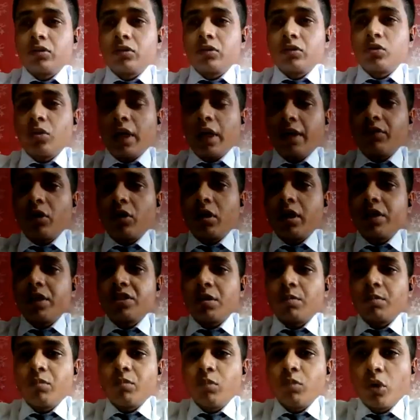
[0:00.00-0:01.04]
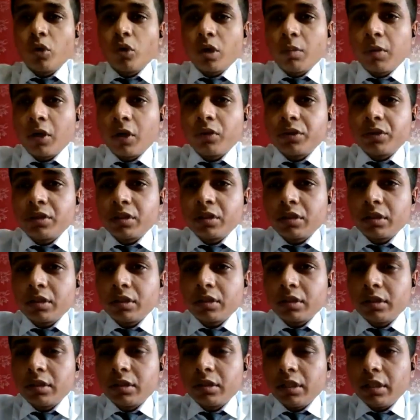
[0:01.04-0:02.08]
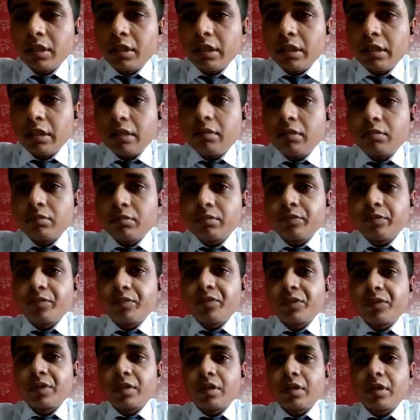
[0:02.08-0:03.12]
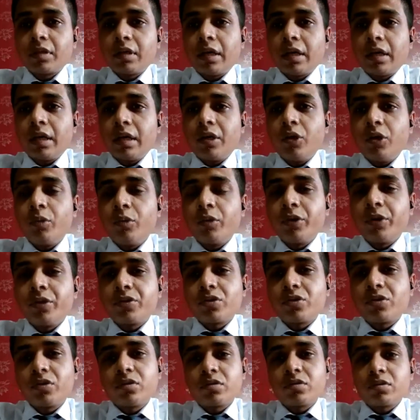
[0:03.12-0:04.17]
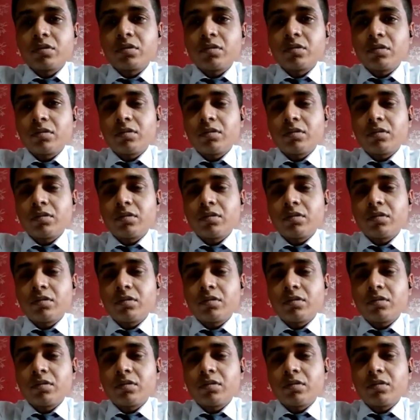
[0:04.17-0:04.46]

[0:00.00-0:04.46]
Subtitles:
knowledge of more about the human resource.